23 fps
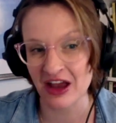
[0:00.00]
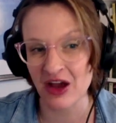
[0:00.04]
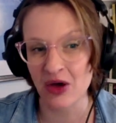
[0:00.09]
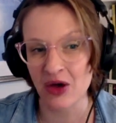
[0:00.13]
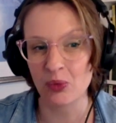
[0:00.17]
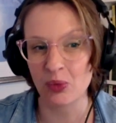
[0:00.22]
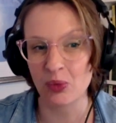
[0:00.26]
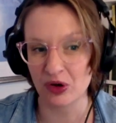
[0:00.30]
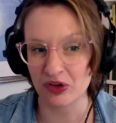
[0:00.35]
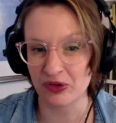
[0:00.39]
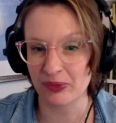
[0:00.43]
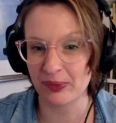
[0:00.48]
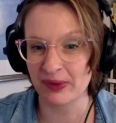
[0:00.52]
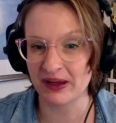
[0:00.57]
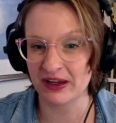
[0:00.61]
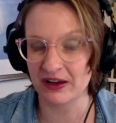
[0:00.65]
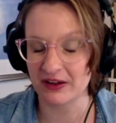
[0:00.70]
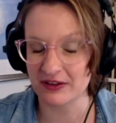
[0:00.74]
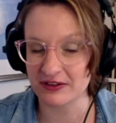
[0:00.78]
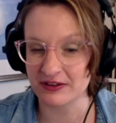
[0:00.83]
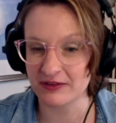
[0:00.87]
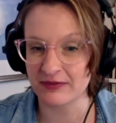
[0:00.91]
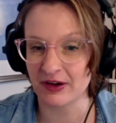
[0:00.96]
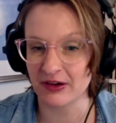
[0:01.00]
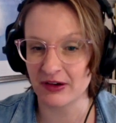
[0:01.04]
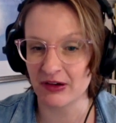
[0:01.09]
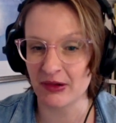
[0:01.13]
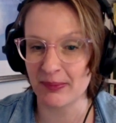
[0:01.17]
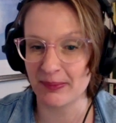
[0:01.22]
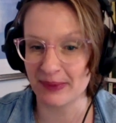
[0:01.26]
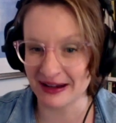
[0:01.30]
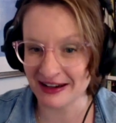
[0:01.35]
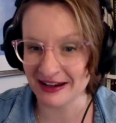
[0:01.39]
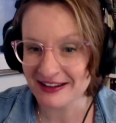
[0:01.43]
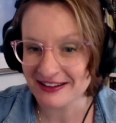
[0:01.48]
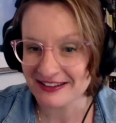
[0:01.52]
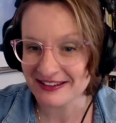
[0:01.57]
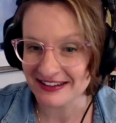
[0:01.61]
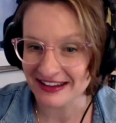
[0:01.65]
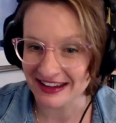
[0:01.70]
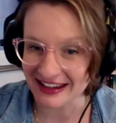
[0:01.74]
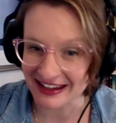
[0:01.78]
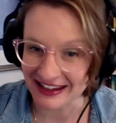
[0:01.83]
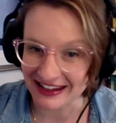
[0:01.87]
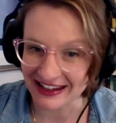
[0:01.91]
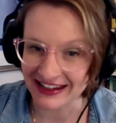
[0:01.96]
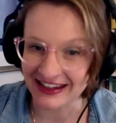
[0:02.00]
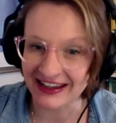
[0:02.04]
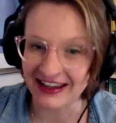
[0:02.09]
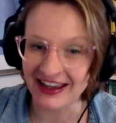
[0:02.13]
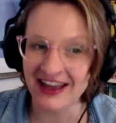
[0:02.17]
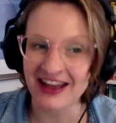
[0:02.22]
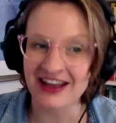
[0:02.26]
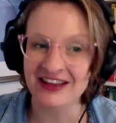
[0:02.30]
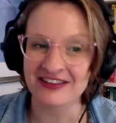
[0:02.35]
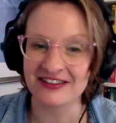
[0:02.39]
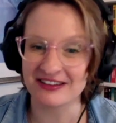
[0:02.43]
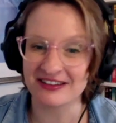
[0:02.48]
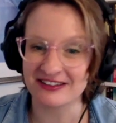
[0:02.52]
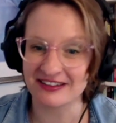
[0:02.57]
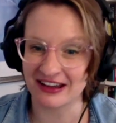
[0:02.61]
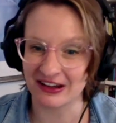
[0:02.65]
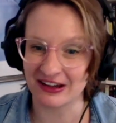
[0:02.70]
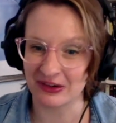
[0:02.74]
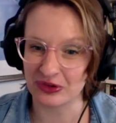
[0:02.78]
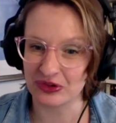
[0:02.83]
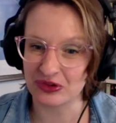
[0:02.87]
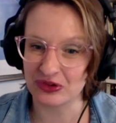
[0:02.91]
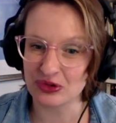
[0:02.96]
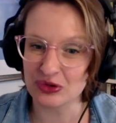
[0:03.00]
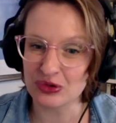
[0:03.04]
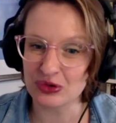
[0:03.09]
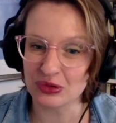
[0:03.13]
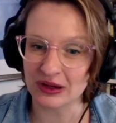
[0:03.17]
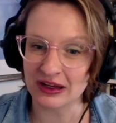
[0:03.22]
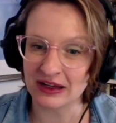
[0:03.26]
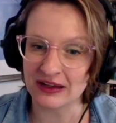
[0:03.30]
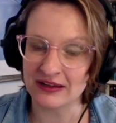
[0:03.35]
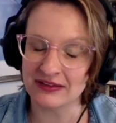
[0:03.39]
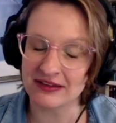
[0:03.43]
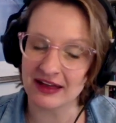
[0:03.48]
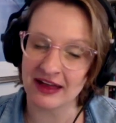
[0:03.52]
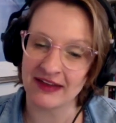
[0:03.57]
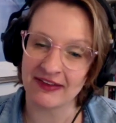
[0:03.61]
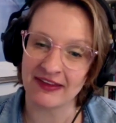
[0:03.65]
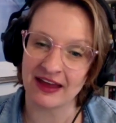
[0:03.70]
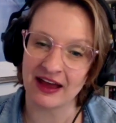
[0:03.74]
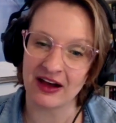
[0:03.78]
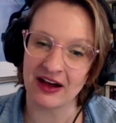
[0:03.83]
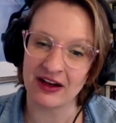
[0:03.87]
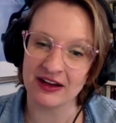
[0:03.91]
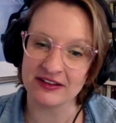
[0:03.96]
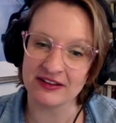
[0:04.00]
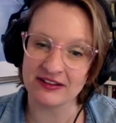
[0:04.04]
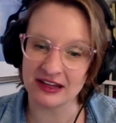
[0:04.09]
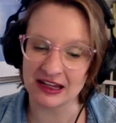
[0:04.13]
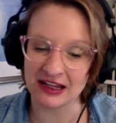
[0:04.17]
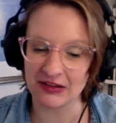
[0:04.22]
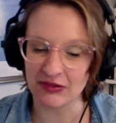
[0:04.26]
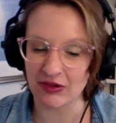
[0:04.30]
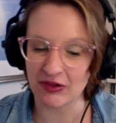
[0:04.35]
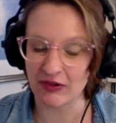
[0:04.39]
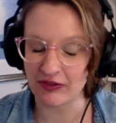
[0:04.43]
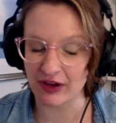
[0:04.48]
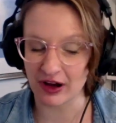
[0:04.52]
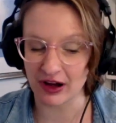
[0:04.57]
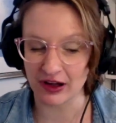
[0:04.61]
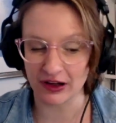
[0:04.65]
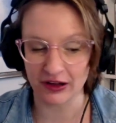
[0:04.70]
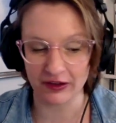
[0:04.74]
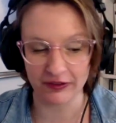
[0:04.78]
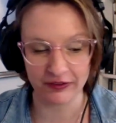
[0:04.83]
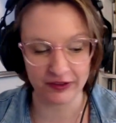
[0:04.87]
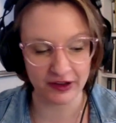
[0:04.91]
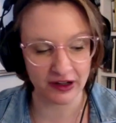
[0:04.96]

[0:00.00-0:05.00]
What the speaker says: was because of our ability to tell stories, and that idea of kind of,